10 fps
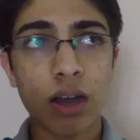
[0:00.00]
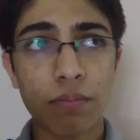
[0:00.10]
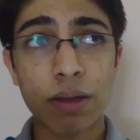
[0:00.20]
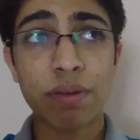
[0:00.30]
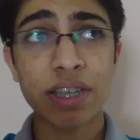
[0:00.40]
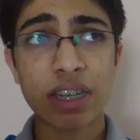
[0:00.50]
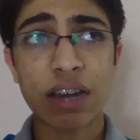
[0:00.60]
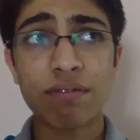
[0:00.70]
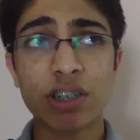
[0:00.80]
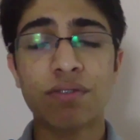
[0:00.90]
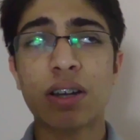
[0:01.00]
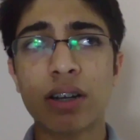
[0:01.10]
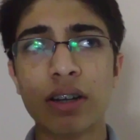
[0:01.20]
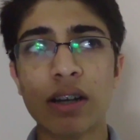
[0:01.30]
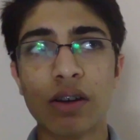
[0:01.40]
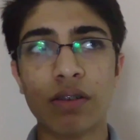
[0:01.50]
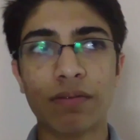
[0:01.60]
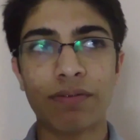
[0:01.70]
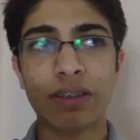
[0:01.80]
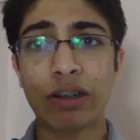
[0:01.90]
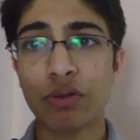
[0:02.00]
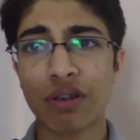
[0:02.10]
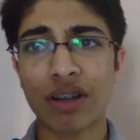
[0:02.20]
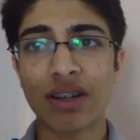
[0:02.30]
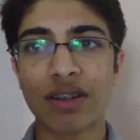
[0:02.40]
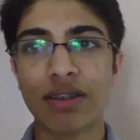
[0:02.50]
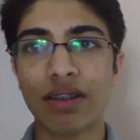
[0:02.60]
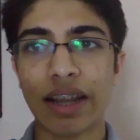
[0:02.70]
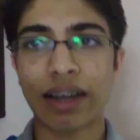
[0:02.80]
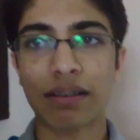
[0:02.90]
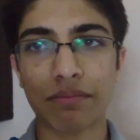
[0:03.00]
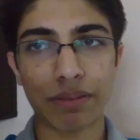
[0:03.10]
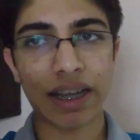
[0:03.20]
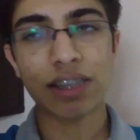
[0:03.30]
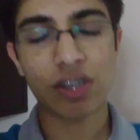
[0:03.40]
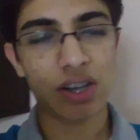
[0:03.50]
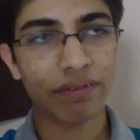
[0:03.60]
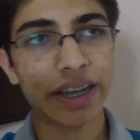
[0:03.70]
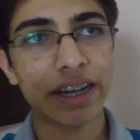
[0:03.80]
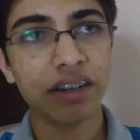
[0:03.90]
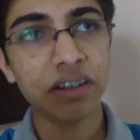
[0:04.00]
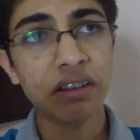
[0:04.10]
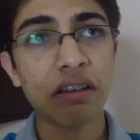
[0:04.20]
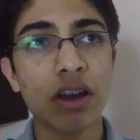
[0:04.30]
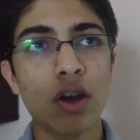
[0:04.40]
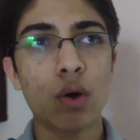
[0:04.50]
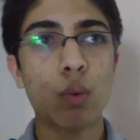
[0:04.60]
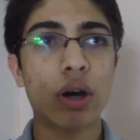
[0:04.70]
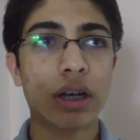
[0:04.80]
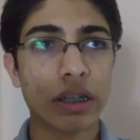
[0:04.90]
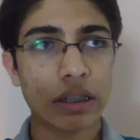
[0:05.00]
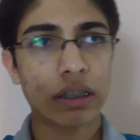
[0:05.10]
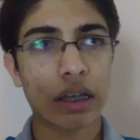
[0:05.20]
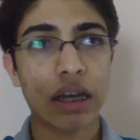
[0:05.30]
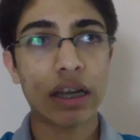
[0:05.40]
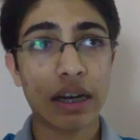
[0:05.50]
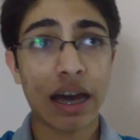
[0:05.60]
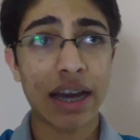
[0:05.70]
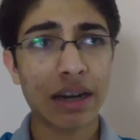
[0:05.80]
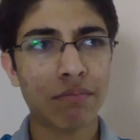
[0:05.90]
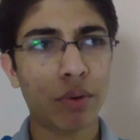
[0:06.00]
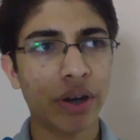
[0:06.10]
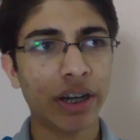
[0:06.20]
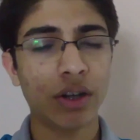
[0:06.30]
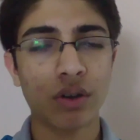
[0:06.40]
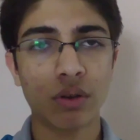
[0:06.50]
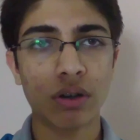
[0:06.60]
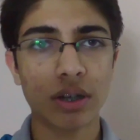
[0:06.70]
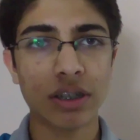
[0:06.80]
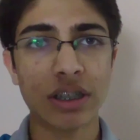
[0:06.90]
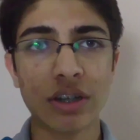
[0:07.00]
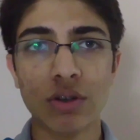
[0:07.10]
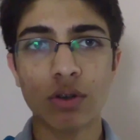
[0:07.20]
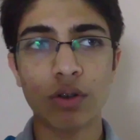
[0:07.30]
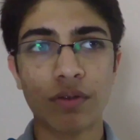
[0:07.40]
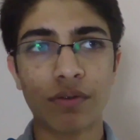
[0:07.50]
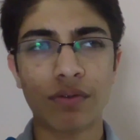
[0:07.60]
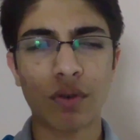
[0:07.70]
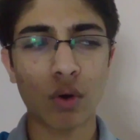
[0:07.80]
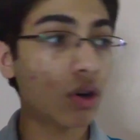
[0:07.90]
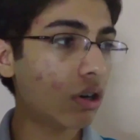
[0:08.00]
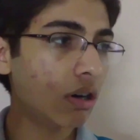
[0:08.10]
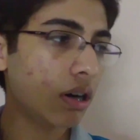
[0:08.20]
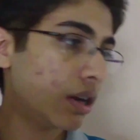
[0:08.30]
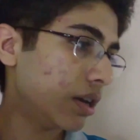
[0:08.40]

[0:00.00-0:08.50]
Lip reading: my best average of 100 out of the 200 like plain solves I did was a 9.04.